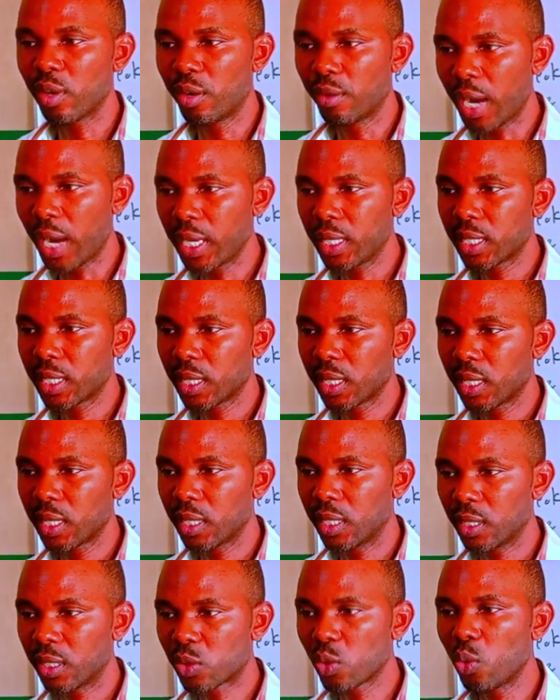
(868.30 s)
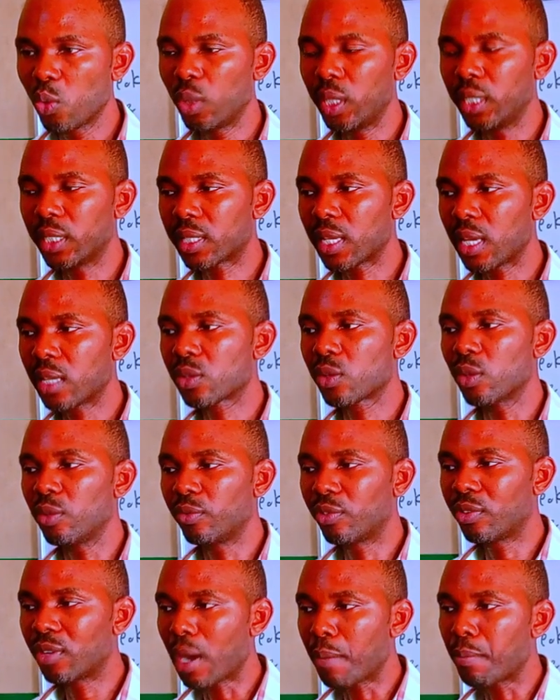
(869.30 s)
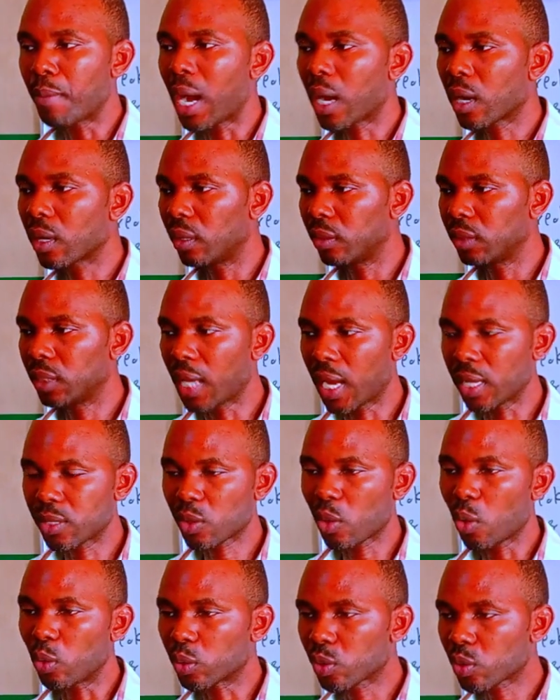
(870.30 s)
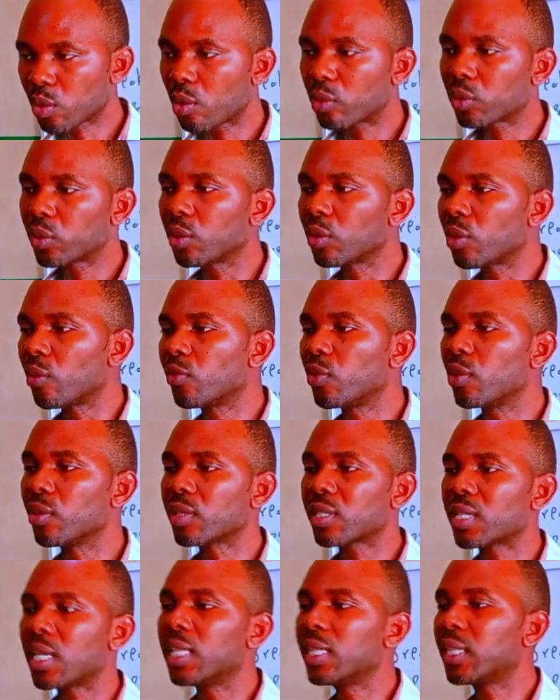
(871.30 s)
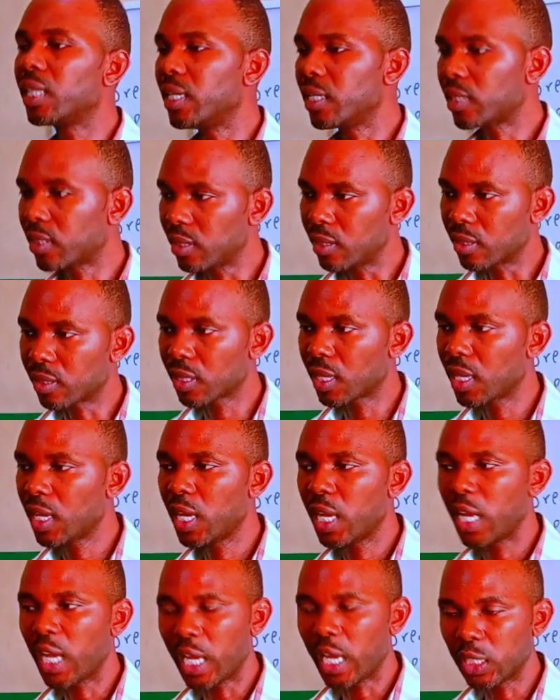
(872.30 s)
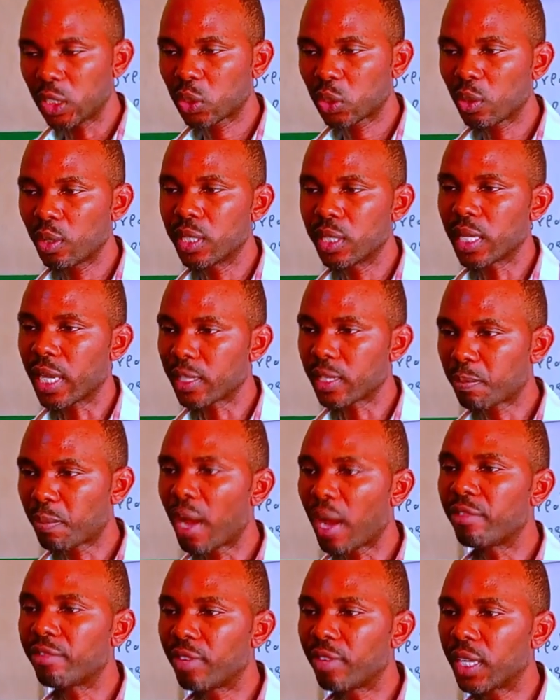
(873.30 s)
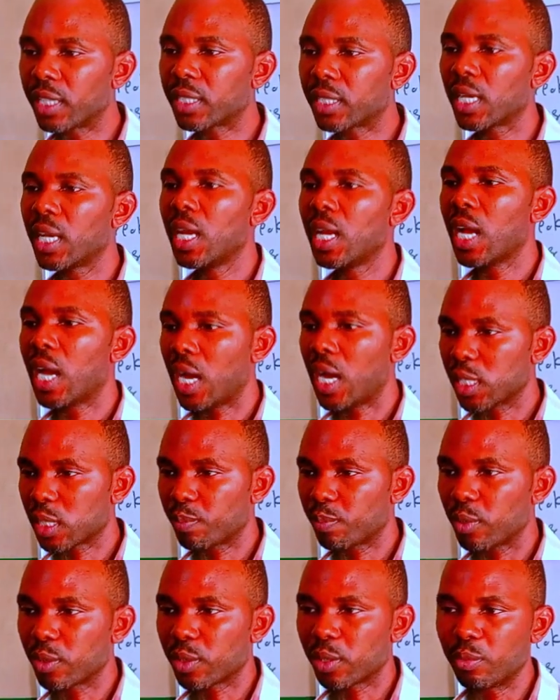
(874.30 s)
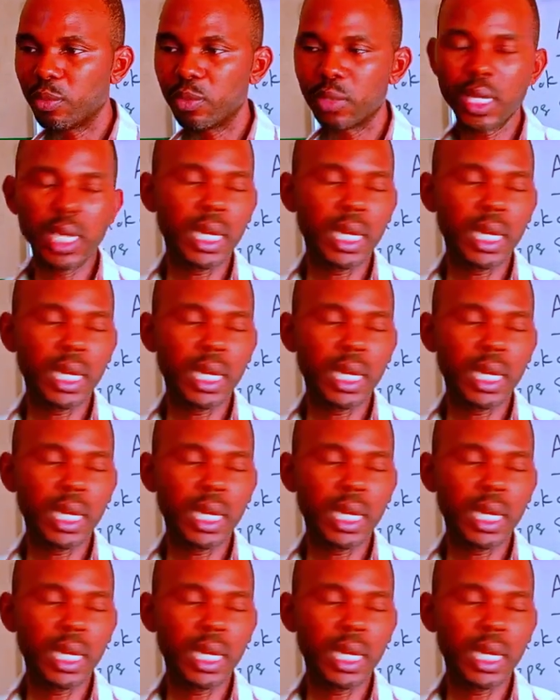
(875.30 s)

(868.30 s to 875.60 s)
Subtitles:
All right? So in terms of grammar, that's construction of your sentences. Ensure it's as perfect as possible.